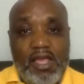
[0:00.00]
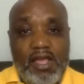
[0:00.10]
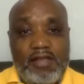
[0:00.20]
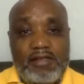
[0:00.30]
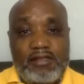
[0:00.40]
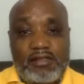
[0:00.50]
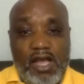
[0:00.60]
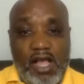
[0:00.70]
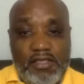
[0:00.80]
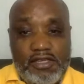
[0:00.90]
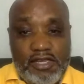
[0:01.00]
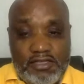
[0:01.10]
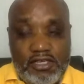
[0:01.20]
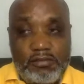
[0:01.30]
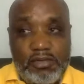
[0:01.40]
and all the
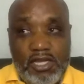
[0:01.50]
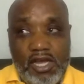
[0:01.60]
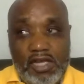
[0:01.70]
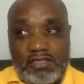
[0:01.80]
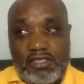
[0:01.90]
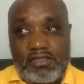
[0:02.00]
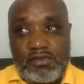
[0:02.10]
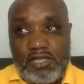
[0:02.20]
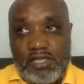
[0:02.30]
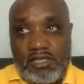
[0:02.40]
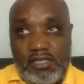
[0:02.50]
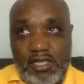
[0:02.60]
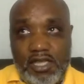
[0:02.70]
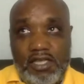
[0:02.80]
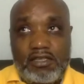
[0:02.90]
necessary precautions we need to
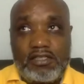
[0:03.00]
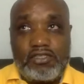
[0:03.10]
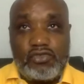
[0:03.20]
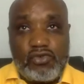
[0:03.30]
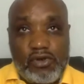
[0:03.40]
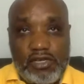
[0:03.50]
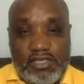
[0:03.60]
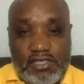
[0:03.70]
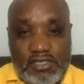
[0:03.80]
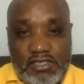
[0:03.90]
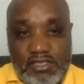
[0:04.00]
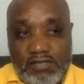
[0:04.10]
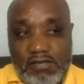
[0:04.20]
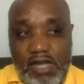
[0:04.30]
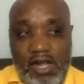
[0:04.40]
take, the storage
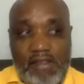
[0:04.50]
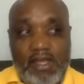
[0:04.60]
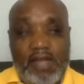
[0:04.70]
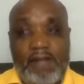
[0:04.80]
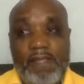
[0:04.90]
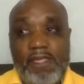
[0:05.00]
system, all that.